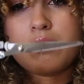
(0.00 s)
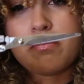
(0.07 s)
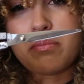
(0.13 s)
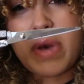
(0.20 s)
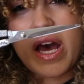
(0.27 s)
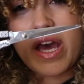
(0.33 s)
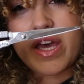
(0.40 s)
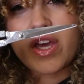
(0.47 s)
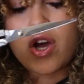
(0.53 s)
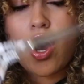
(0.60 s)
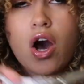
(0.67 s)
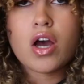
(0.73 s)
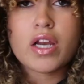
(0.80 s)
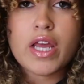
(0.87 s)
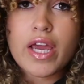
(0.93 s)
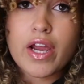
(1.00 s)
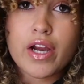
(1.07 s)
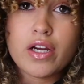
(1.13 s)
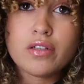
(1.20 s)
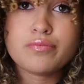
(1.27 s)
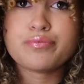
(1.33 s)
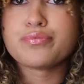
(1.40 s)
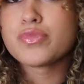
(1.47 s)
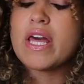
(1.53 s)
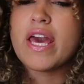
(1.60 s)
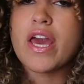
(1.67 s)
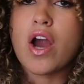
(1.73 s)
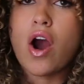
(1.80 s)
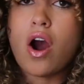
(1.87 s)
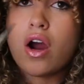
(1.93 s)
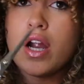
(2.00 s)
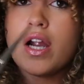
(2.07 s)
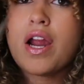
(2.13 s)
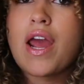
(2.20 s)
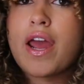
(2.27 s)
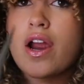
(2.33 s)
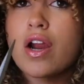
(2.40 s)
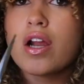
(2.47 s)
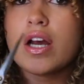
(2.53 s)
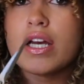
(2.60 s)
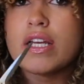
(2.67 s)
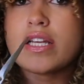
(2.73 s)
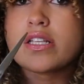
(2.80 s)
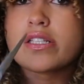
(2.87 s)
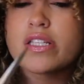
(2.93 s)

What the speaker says: by Conair. They are hair cutting